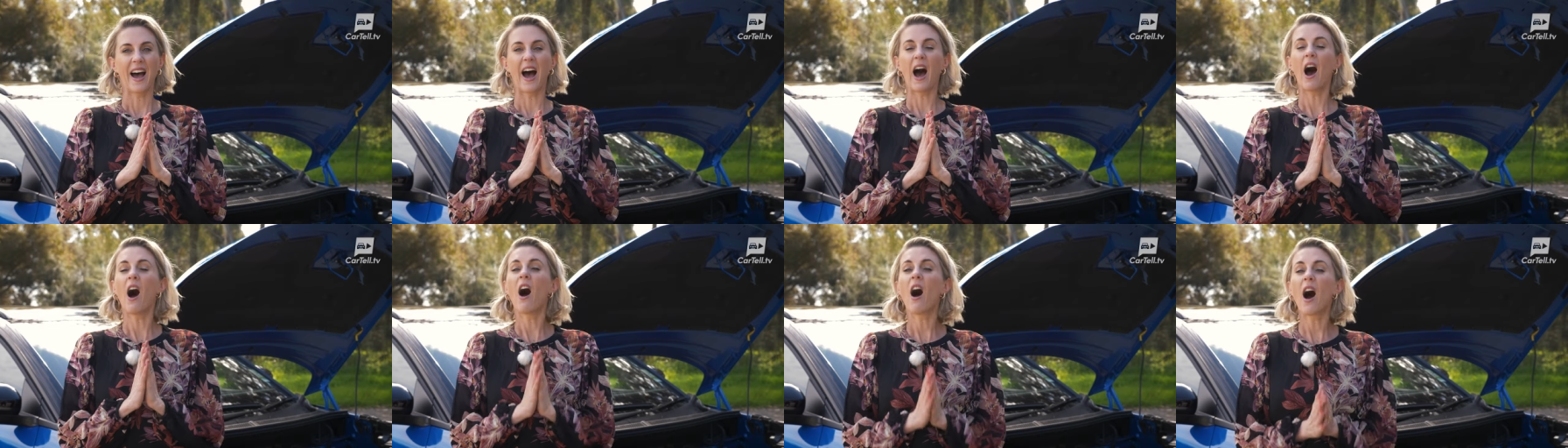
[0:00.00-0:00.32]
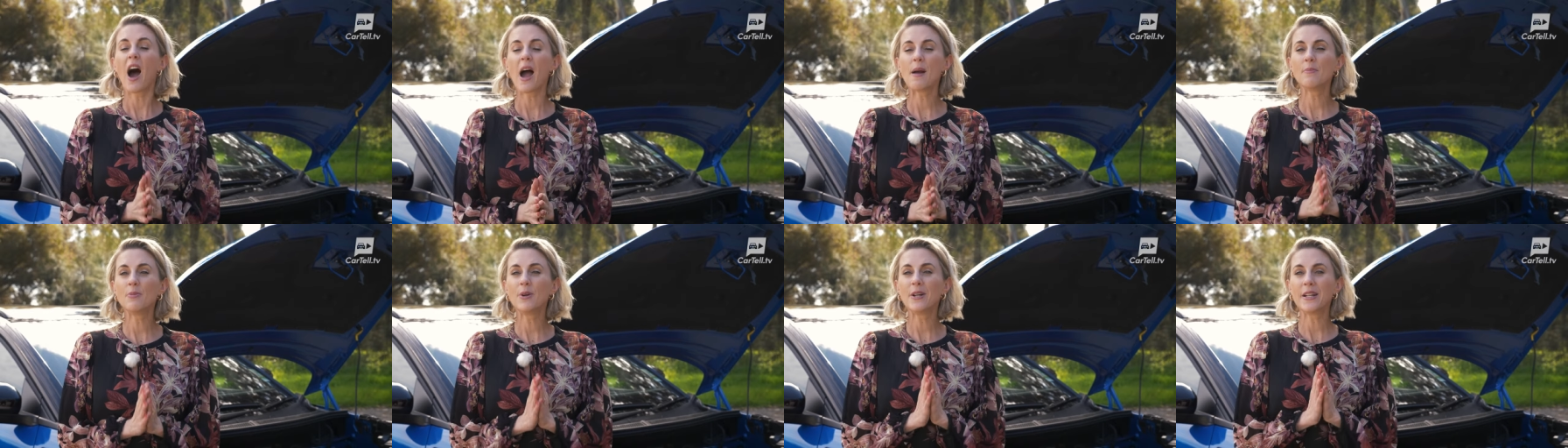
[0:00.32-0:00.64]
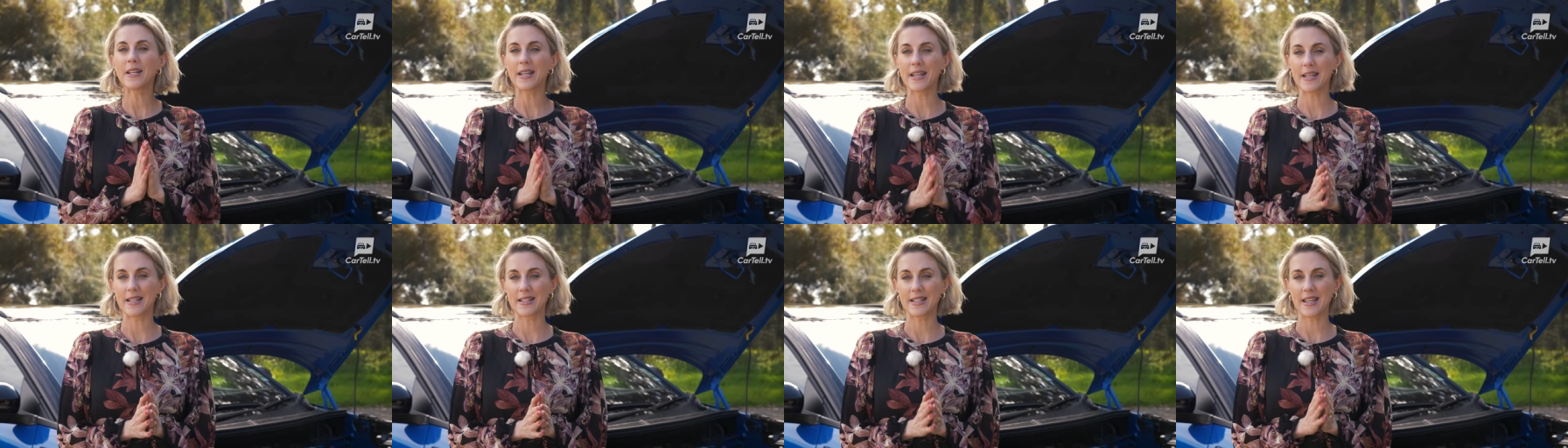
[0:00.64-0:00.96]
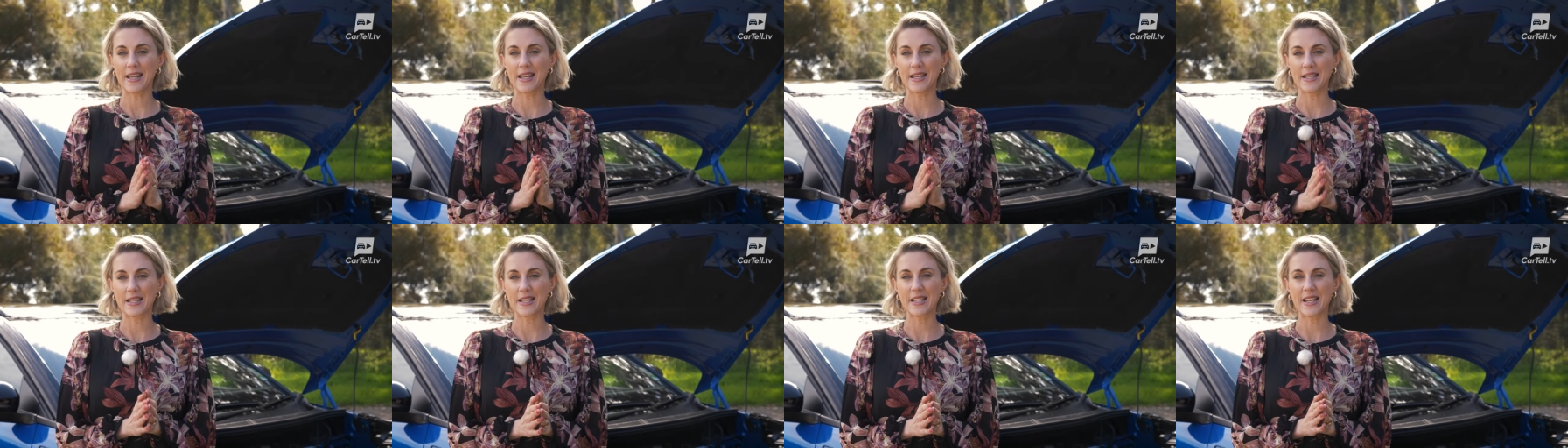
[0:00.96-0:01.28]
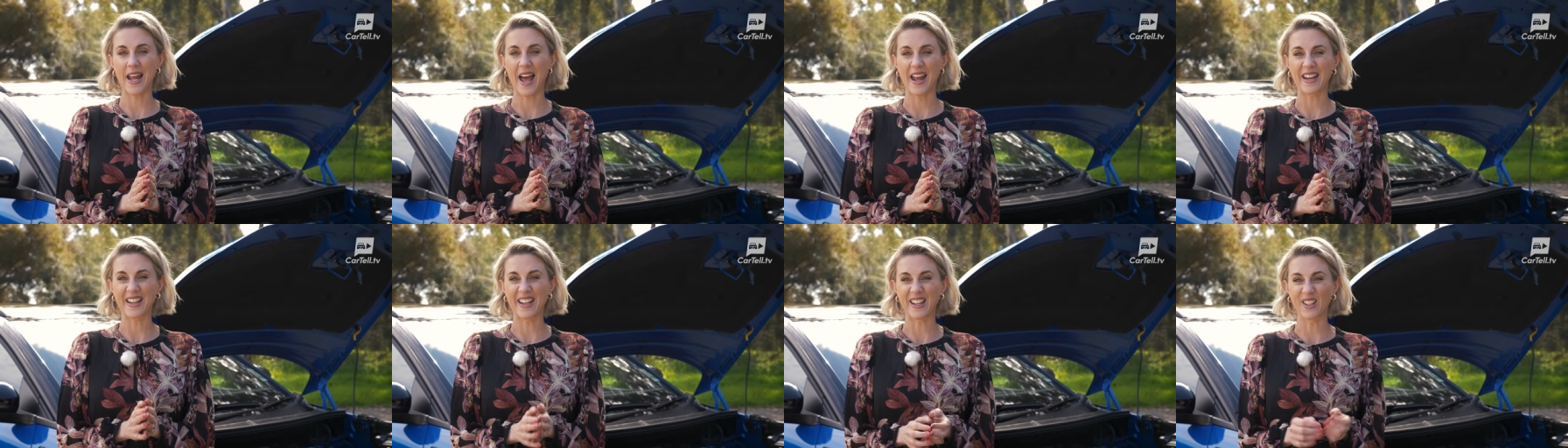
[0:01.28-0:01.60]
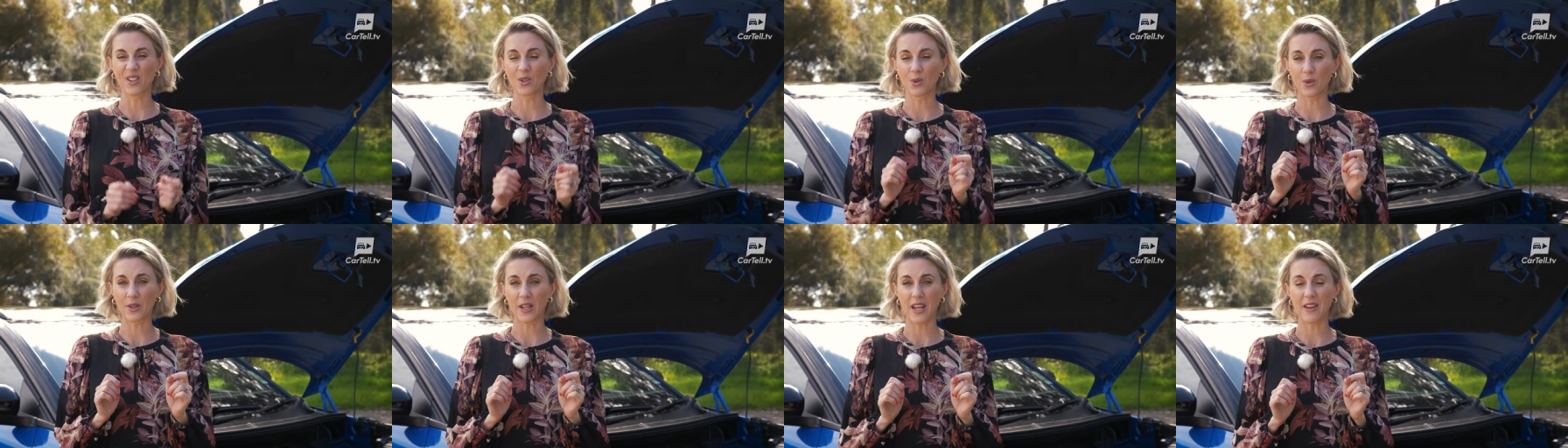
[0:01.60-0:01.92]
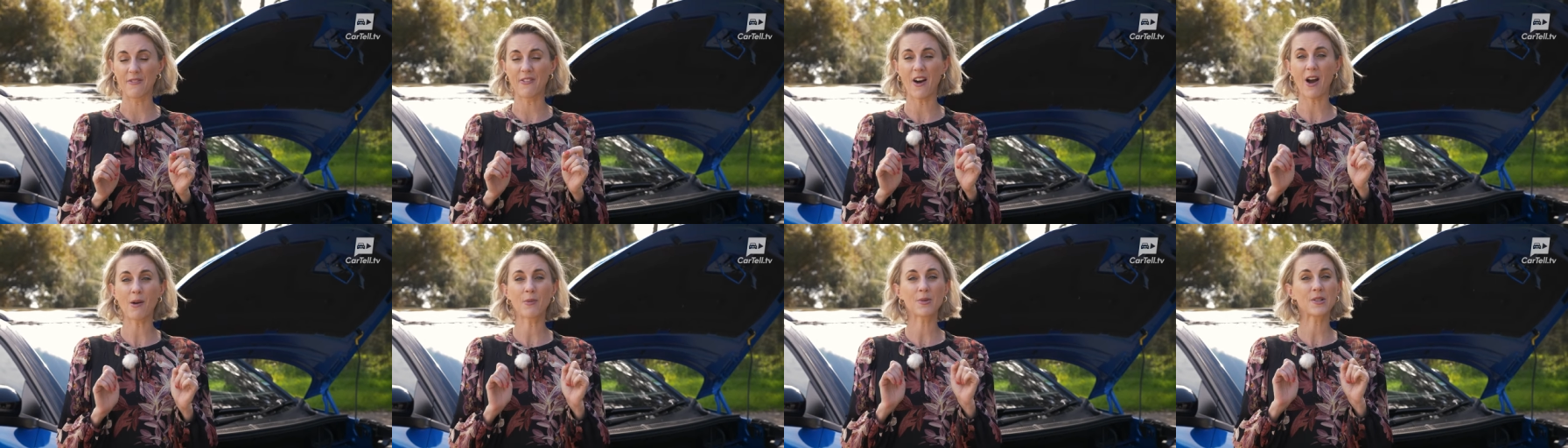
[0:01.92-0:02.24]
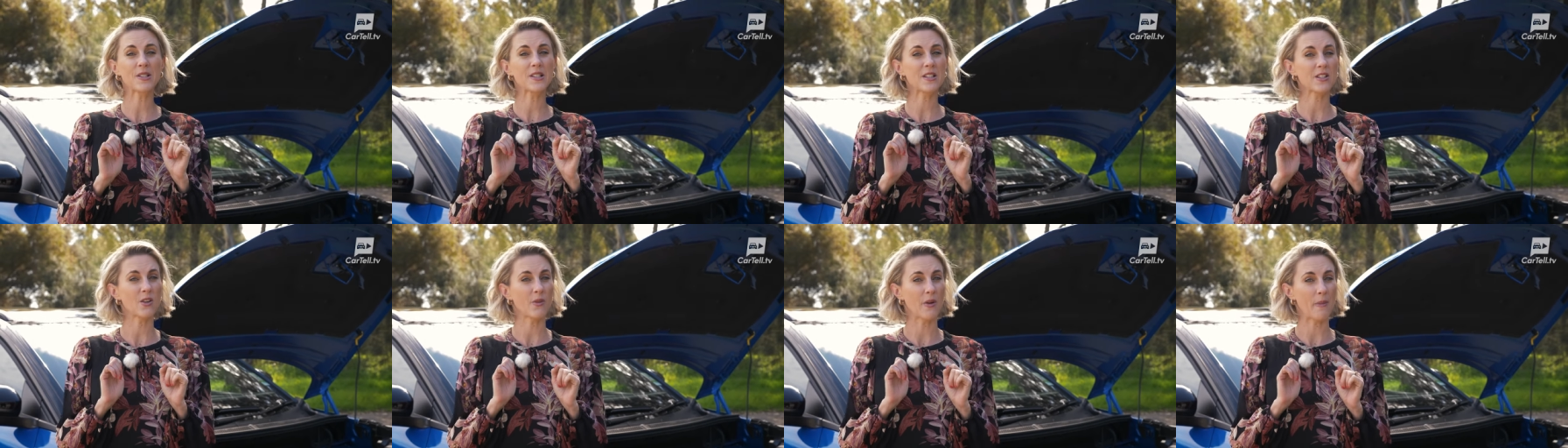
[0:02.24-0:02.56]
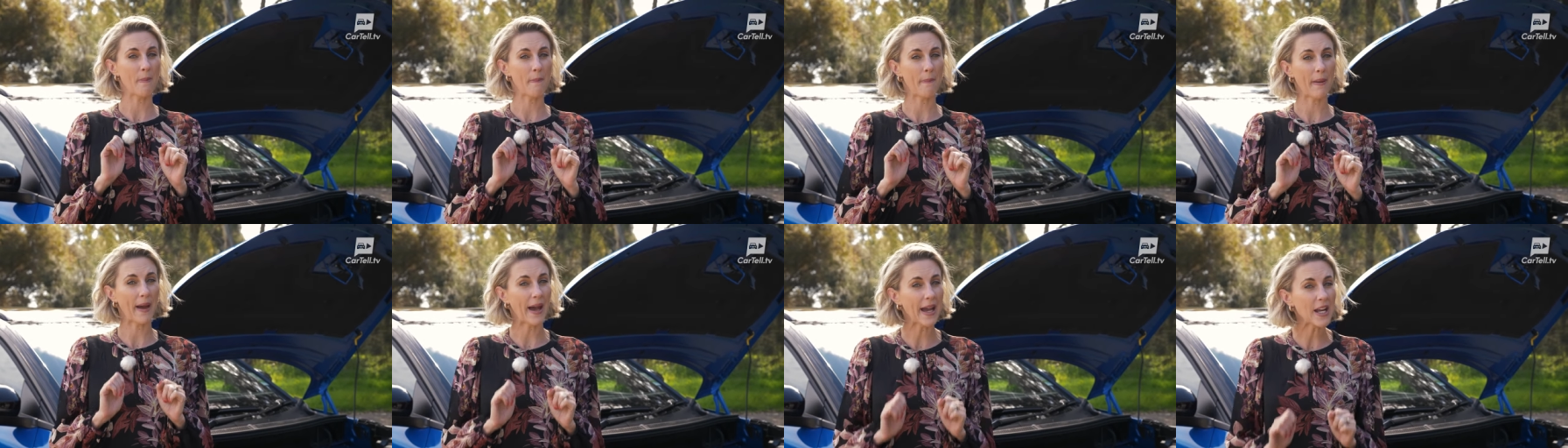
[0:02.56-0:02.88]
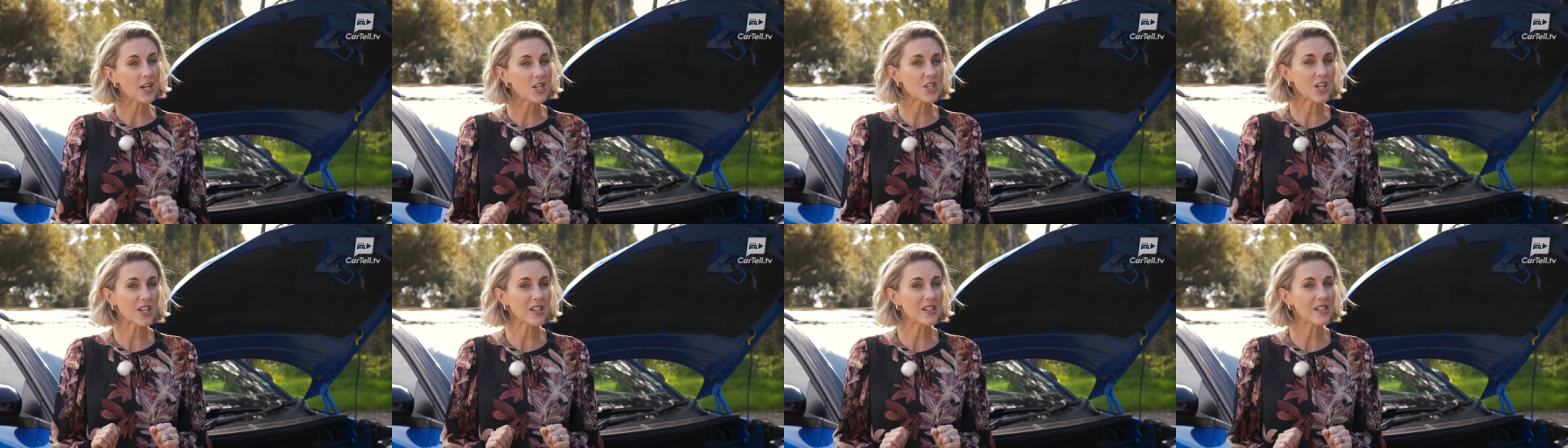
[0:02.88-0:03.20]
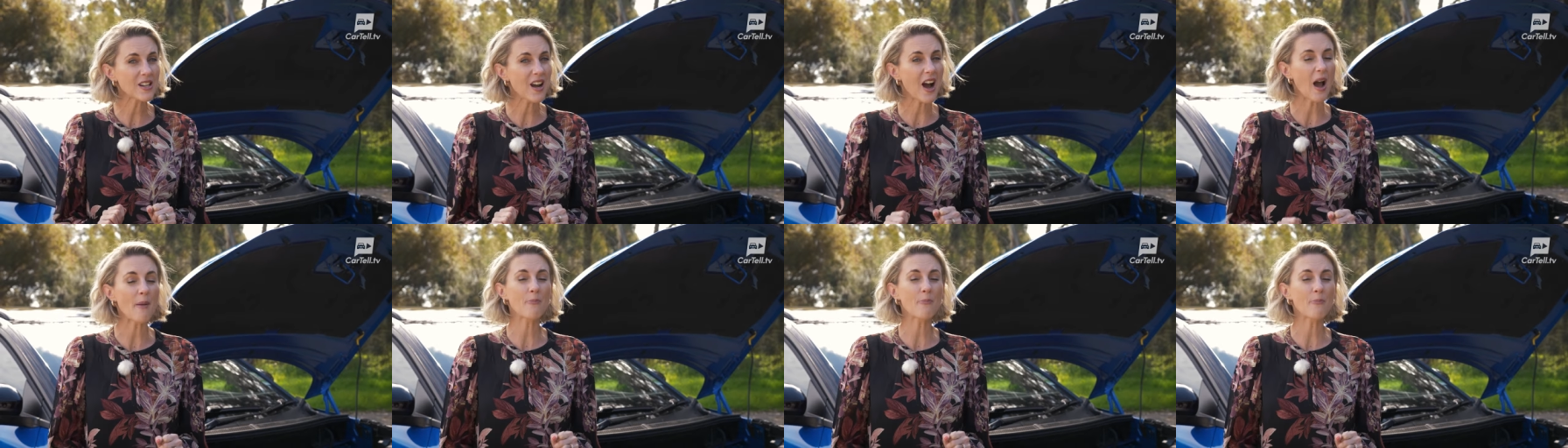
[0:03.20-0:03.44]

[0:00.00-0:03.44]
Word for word: A hybrid is hinted at, and look, if I wasn't so impatient,